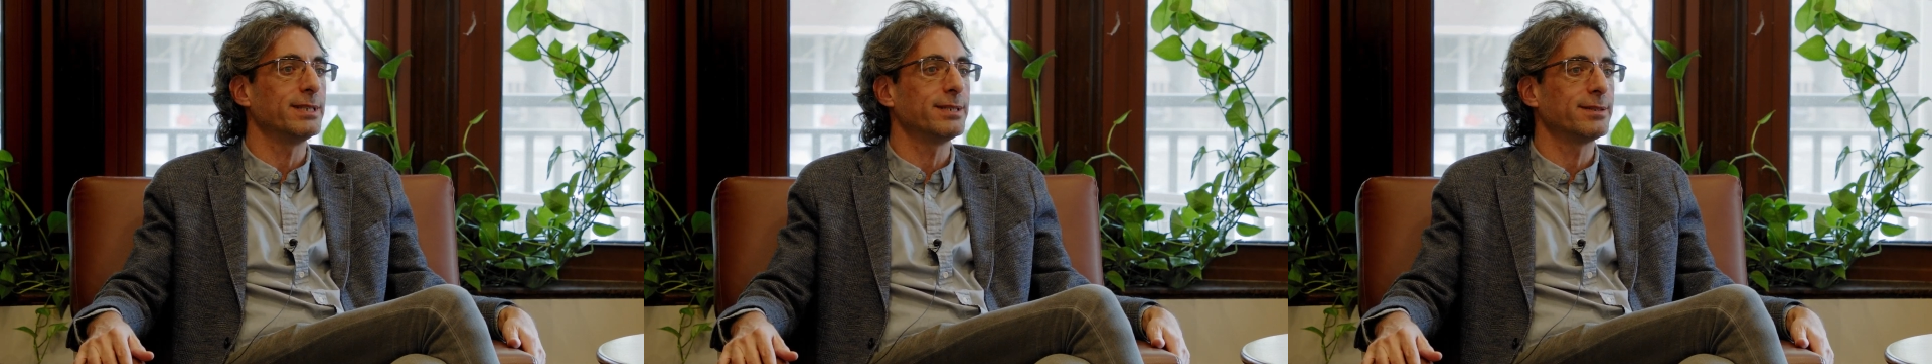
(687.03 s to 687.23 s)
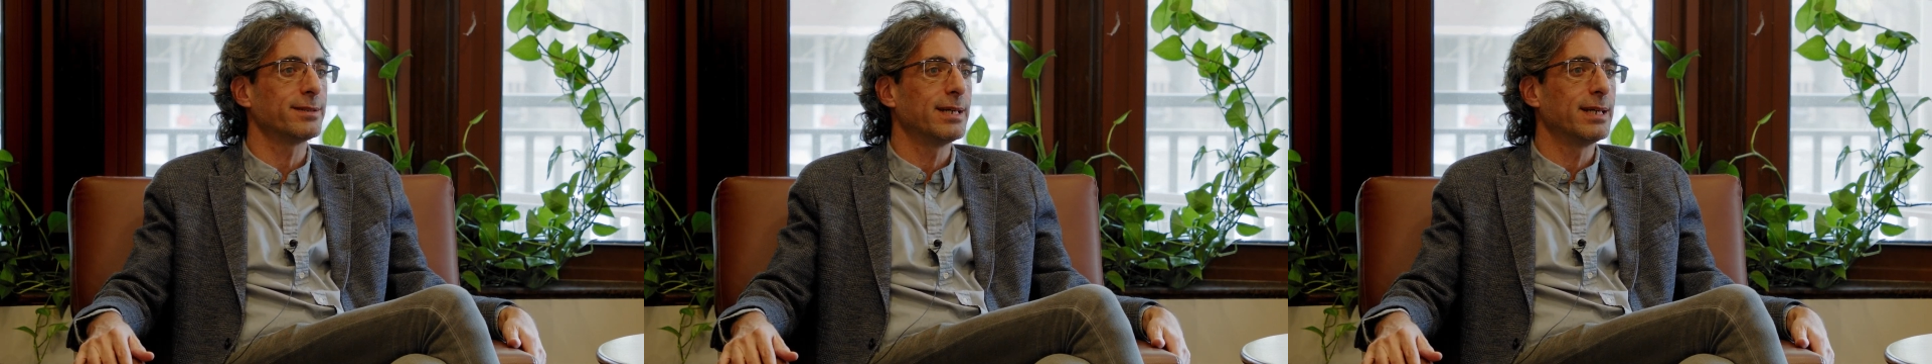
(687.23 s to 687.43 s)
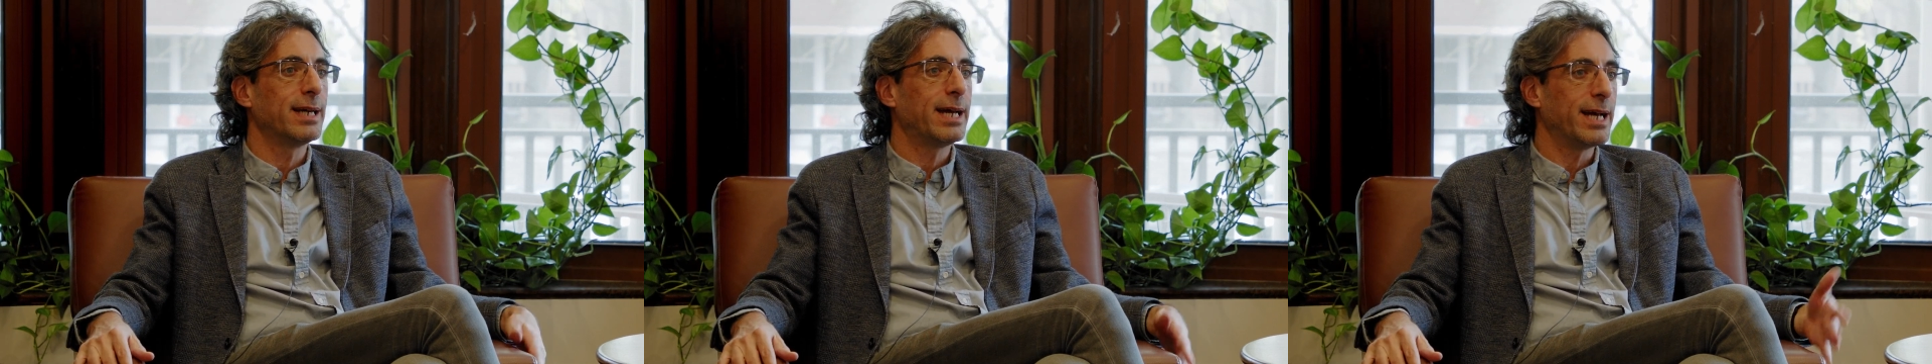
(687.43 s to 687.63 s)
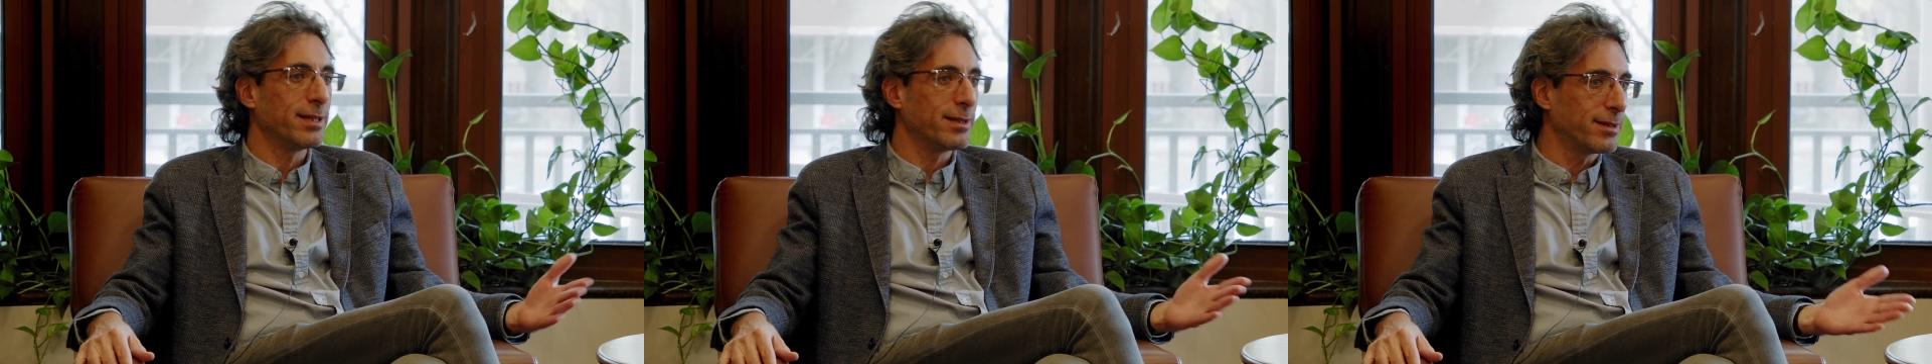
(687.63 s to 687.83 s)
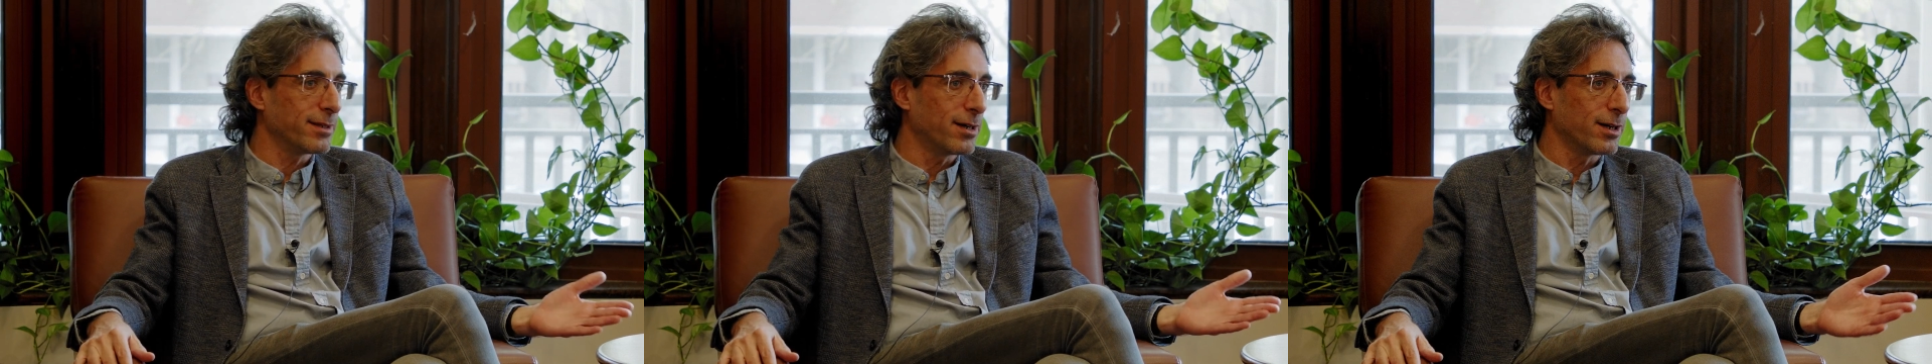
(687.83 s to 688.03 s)
it
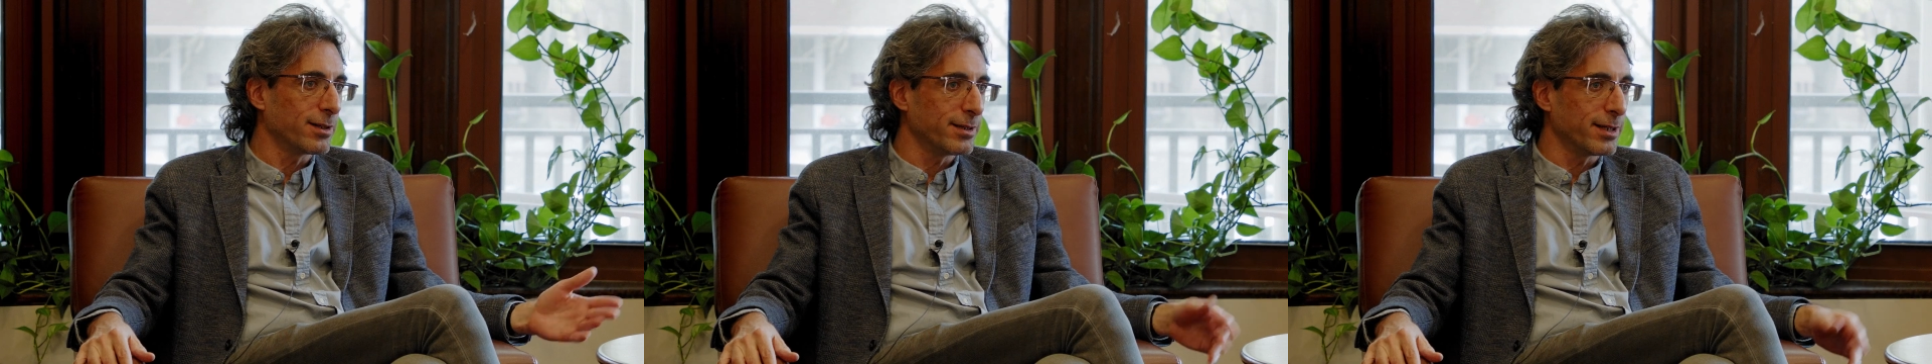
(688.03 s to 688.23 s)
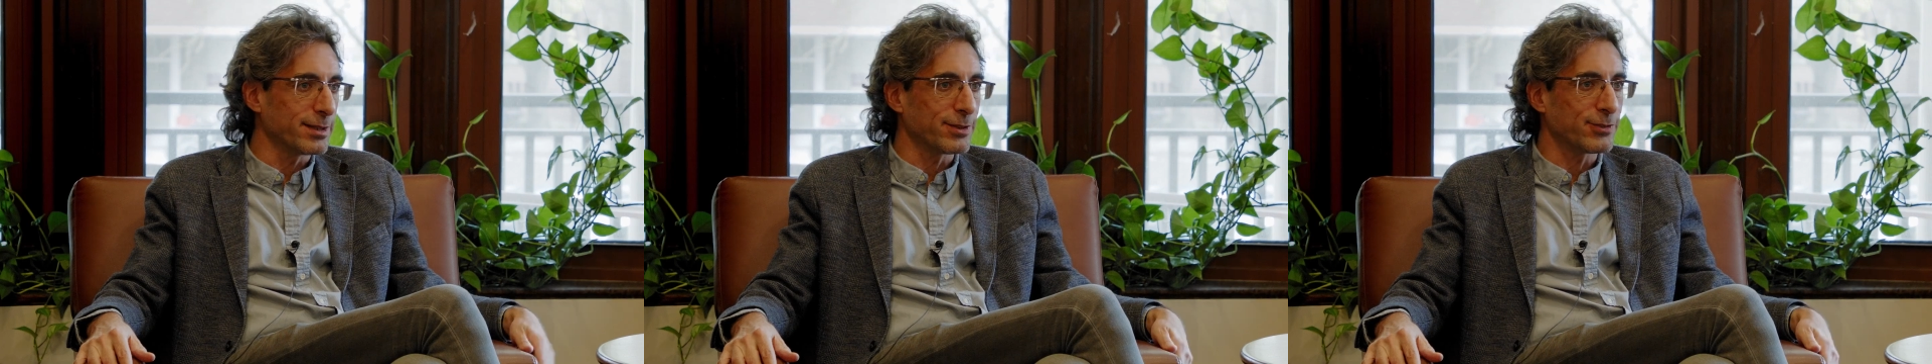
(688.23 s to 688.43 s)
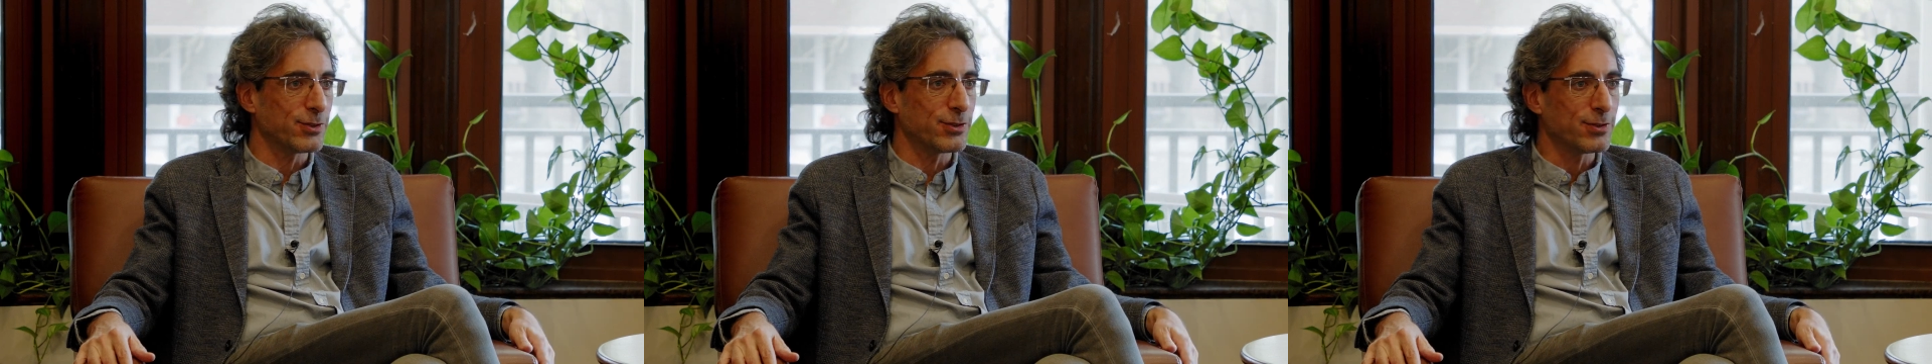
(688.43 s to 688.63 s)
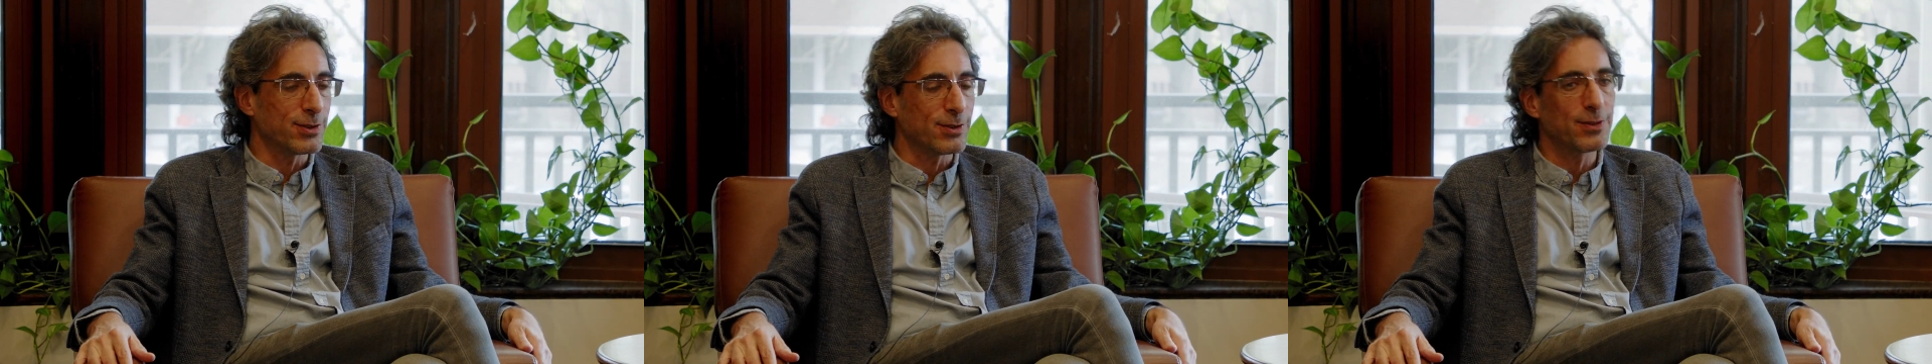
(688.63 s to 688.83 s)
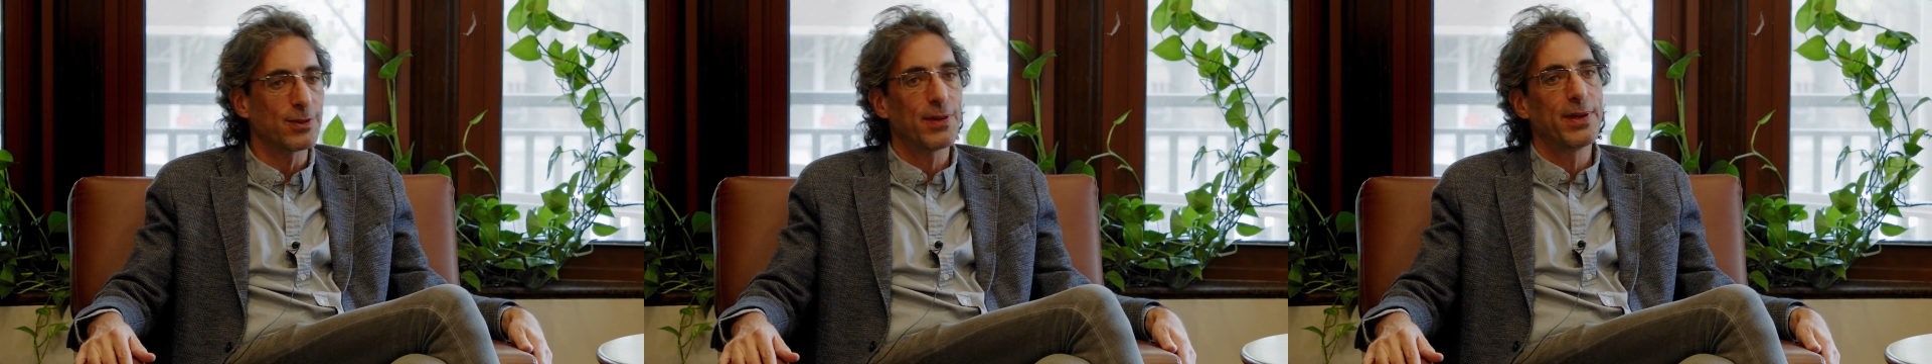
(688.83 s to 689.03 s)
had God not
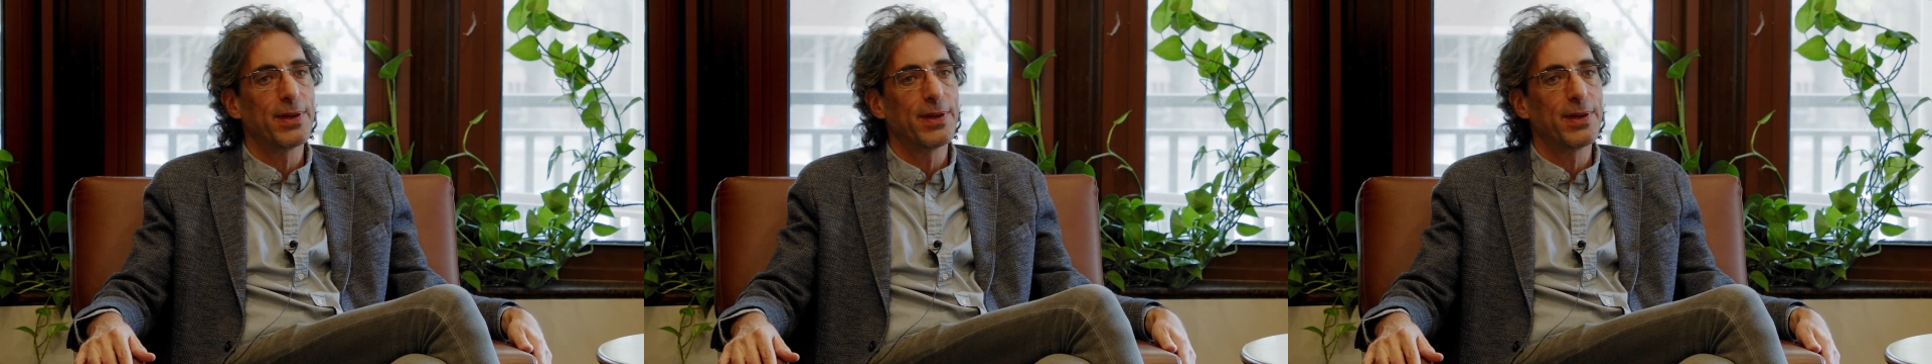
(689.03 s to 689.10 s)
existed.